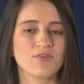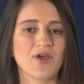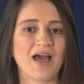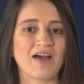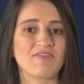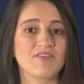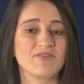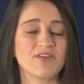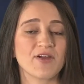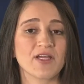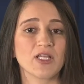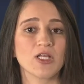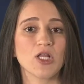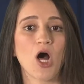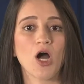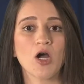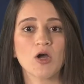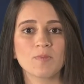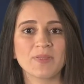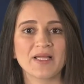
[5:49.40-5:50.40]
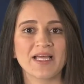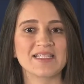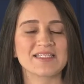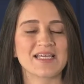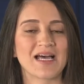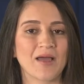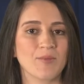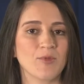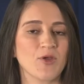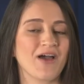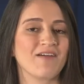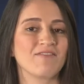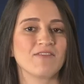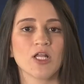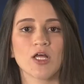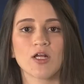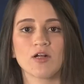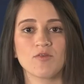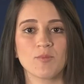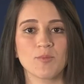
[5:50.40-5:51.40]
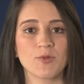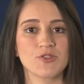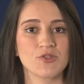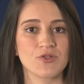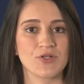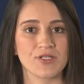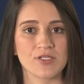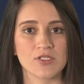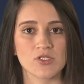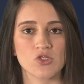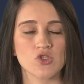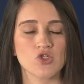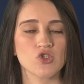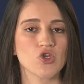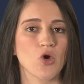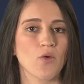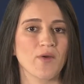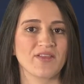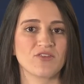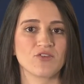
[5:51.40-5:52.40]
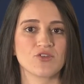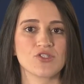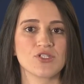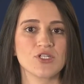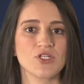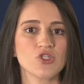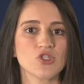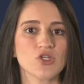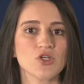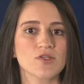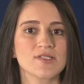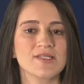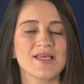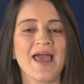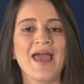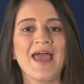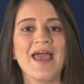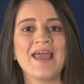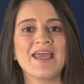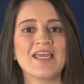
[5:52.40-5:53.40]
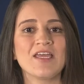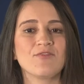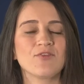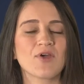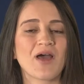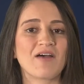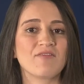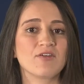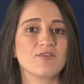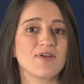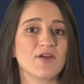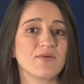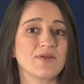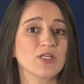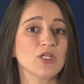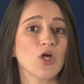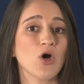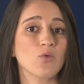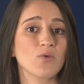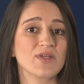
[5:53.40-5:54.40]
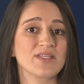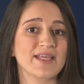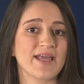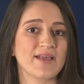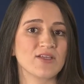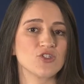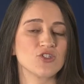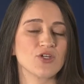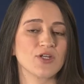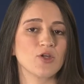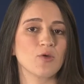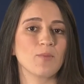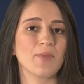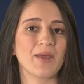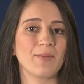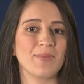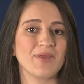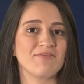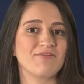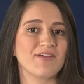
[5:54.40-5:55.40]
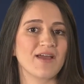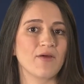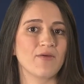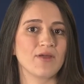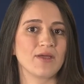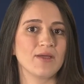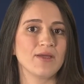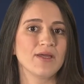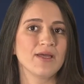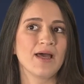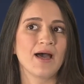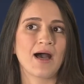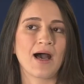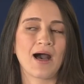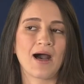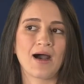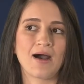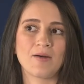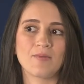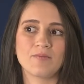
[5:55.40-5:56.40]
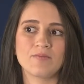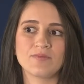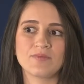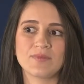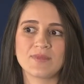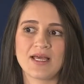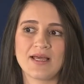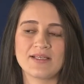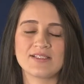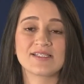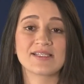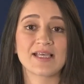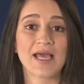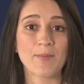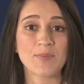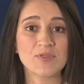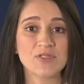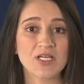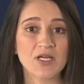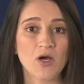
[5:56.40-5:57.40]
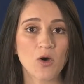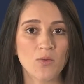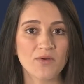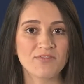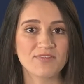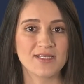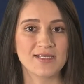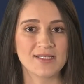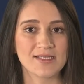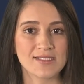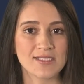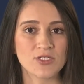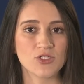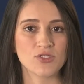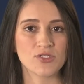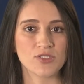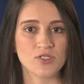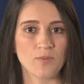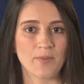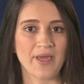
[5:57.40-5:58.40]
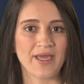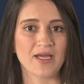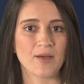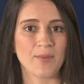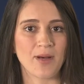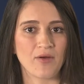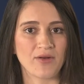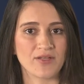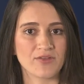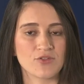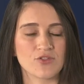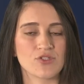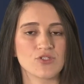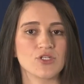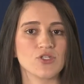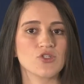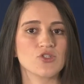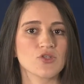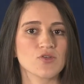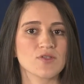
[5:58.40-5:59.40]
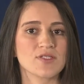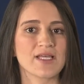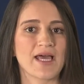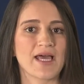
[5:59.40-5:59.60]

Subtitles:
you have a very long playtime, you have a lot of opportunities to show interstitials. If you have a very low retention, you may be very skeptical with the decisions you make about interstitials,